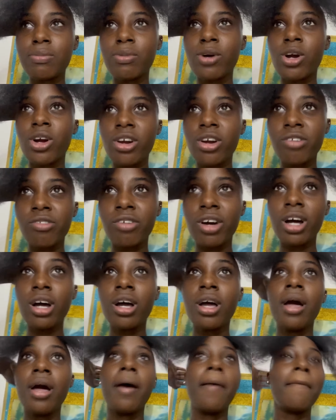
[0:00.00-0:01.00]
my go river.
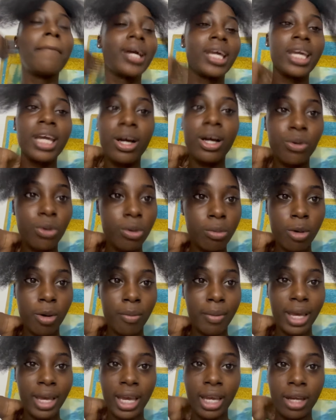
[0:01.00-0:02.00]
I can't come on
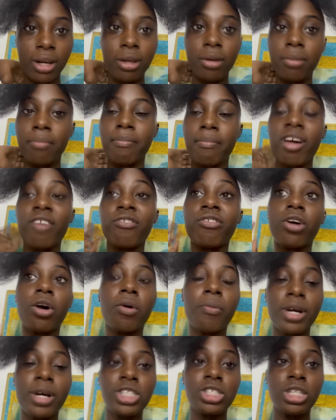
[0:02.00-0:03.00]
my head. I forgot to
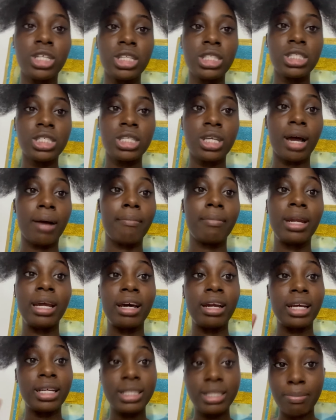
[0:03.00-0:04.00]
wash it. I'm
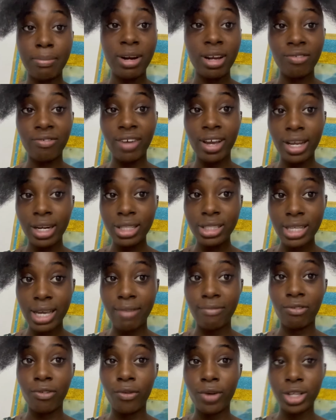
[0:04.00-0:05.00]
gonna find the
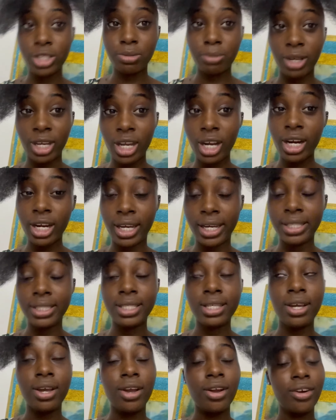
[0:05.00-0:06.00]
time to wash my hair yet.
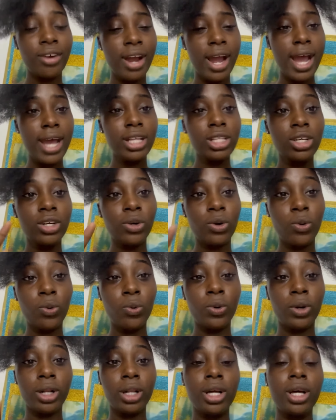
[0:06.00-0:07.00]
Right?
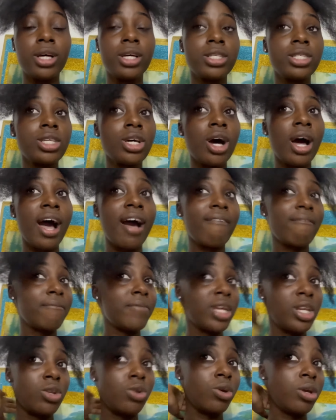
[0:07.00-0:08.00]
Cool. So I've
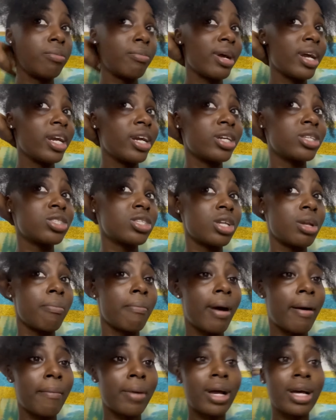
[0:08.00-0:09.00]
been doing my hair to the
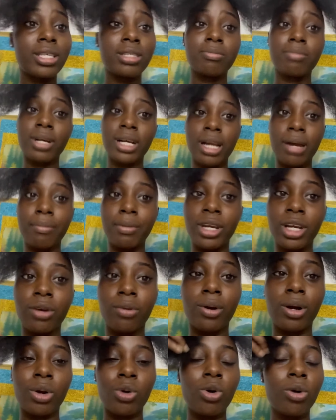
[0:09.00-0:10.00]
back because my glammy hair
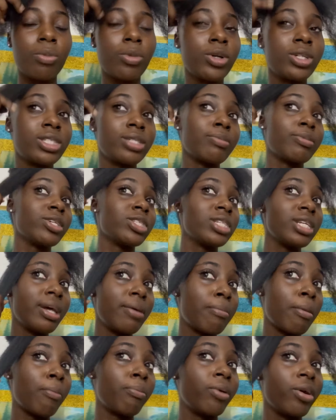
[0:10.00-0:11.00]
won't come out. So but today I'm
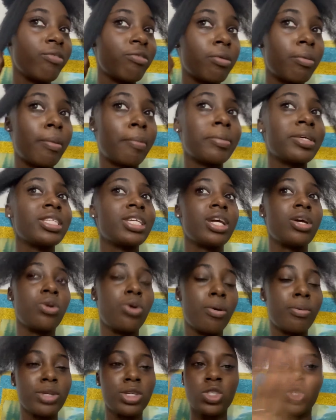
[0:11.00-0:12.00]
gonna brave over and say, you know,
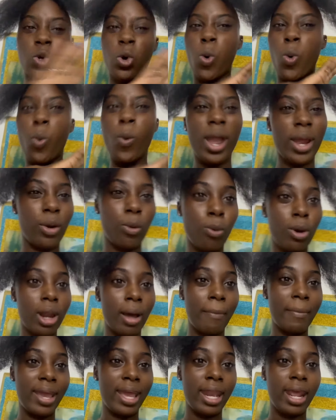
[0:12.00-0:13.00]
I'm just so wet what I
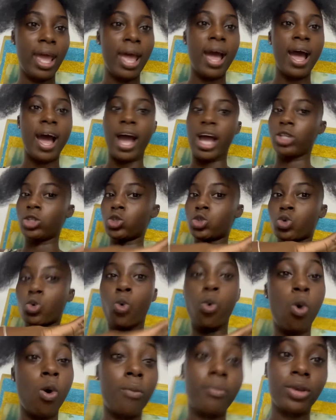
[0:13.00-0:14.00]
mean and just
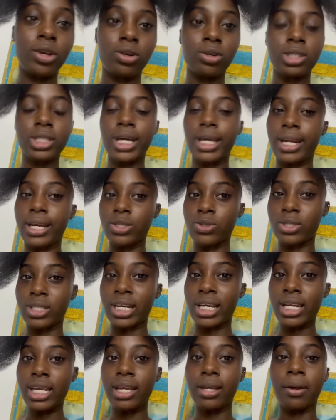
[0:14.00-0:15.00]
comb me out, and that's what
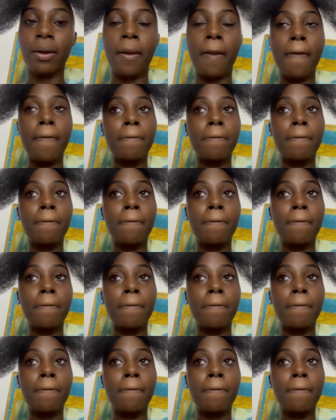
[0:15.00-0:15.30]
I did.